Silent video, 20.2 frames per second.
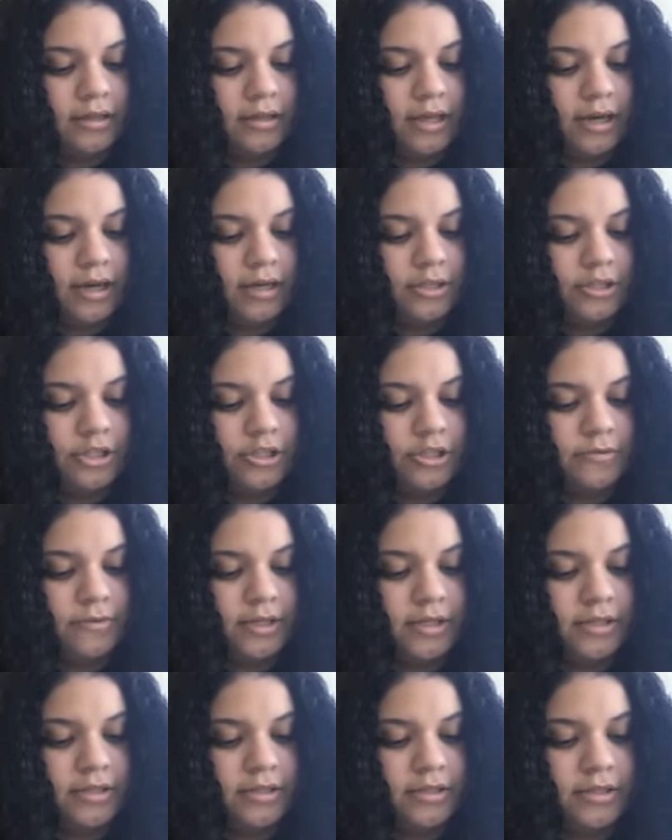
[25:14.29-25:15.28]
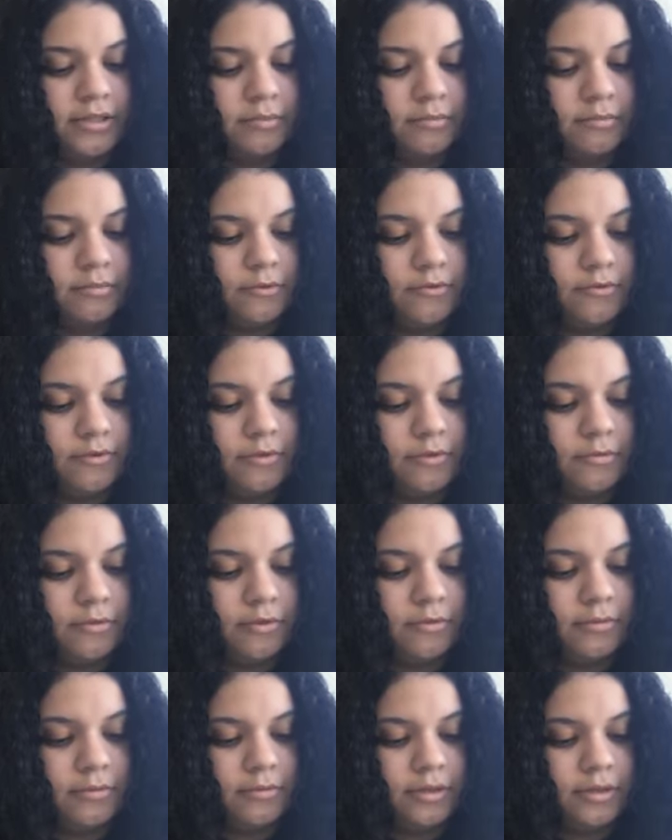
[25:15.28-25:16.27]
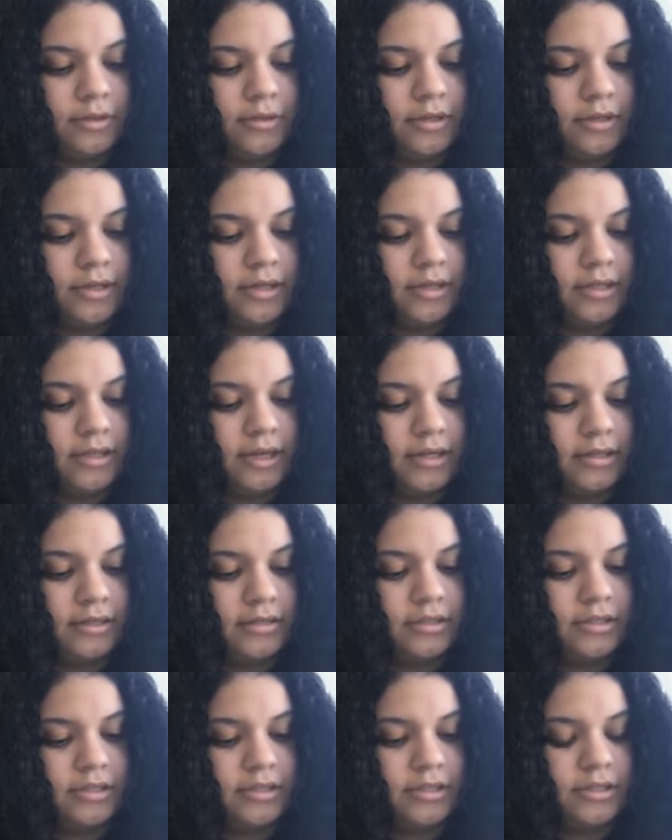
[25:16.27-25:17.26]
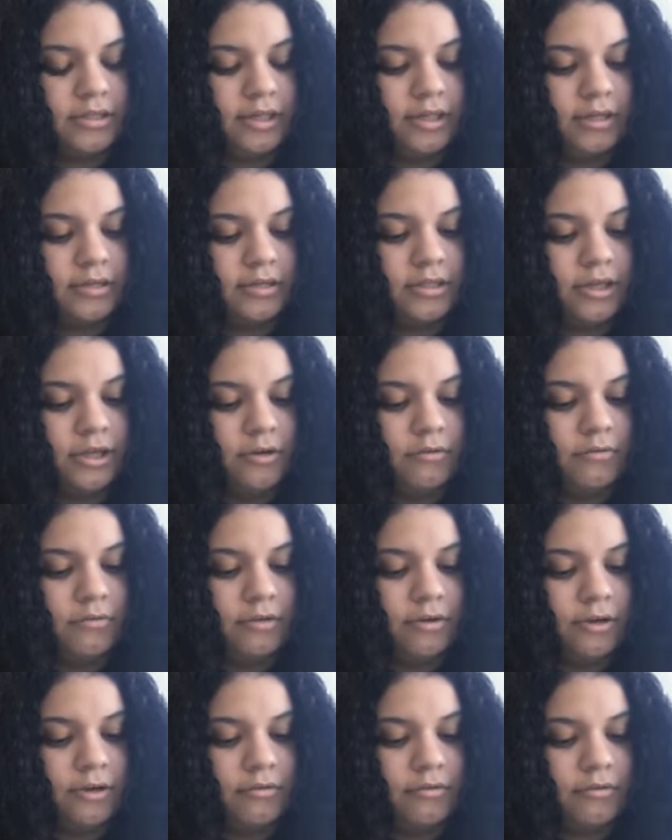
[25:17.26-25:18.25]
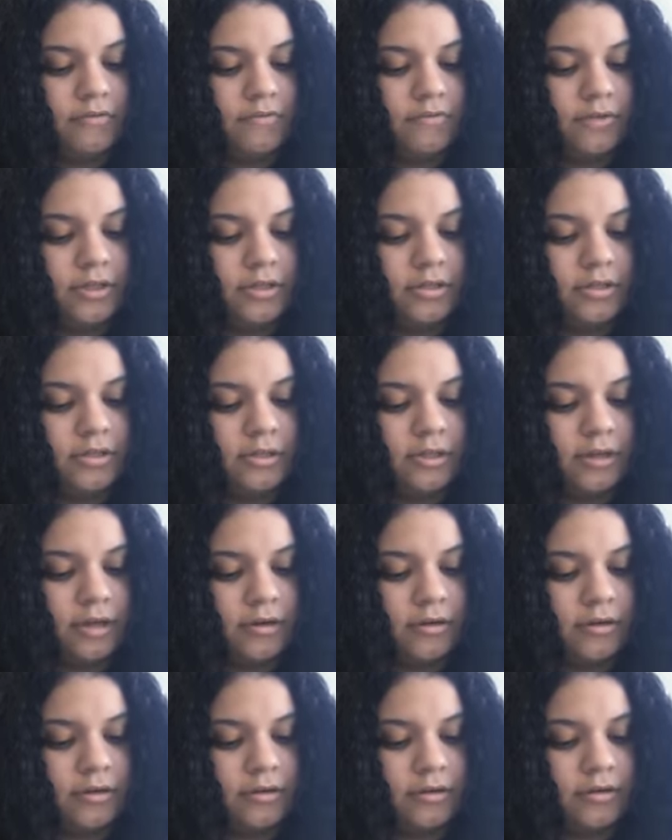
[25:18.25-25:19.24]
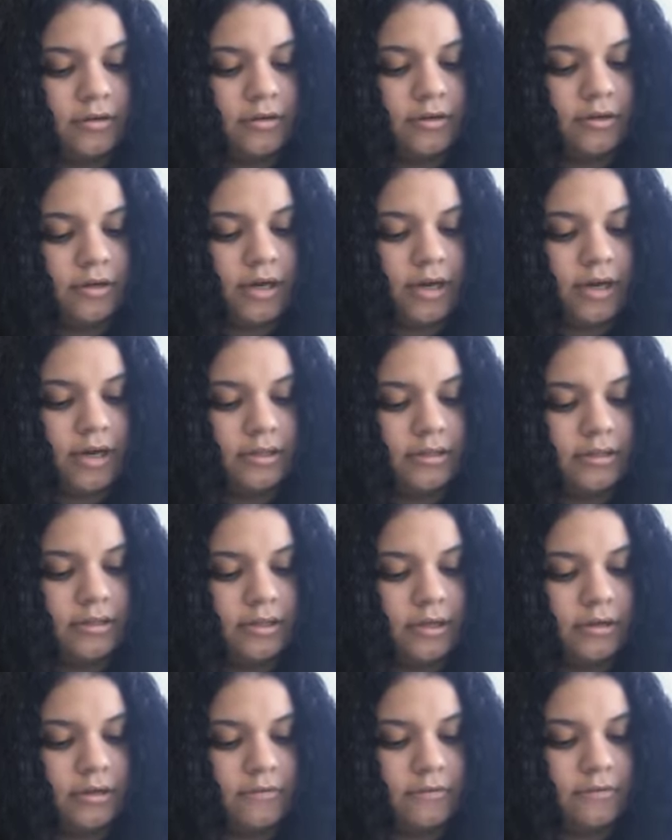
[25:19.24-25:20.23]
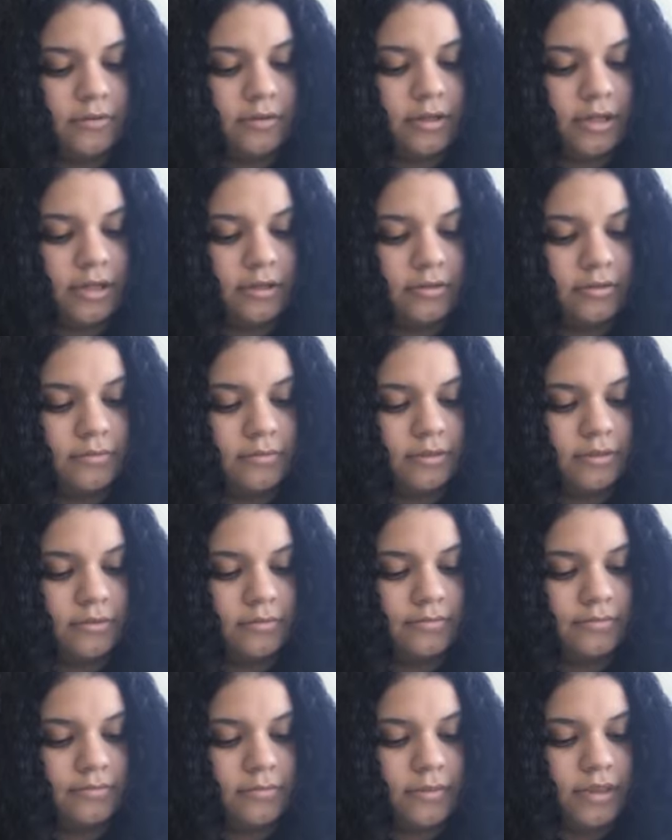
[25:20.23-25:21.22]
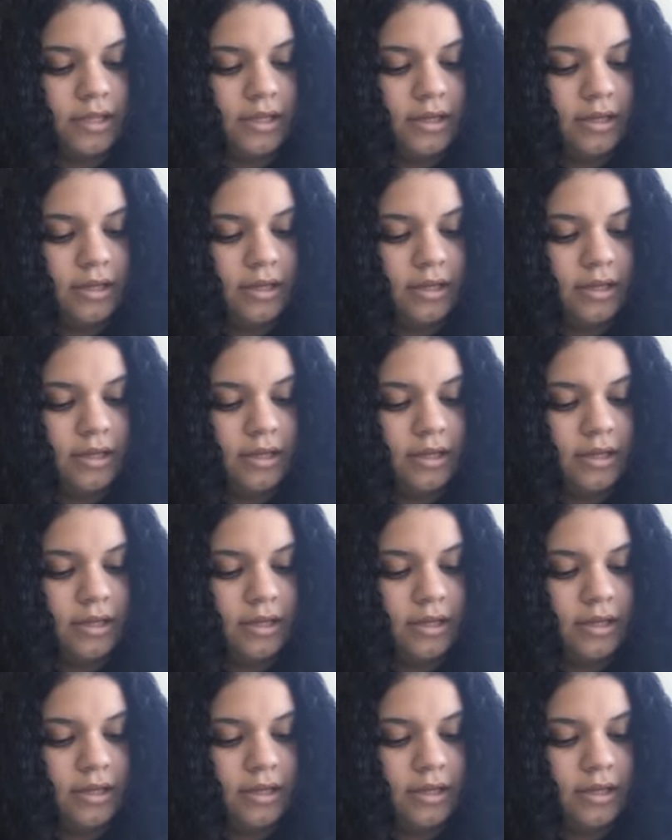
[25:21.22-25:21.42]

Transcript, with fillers: At that, she raises and moves toward me. Yes, she says, with no inflection at all, her eyes carefully elsewhere.